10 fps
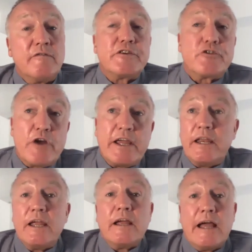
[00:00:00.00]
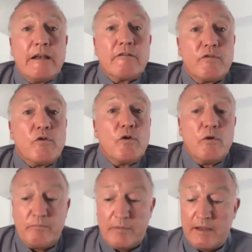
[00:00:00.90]
for training and
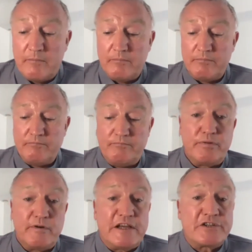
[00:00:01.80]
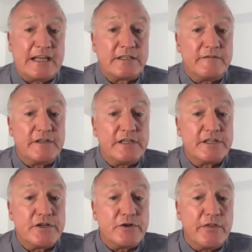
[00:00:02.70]
for professional activities
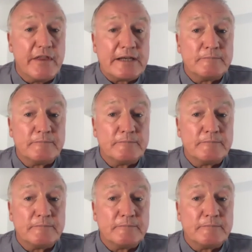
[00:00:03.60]
too on that.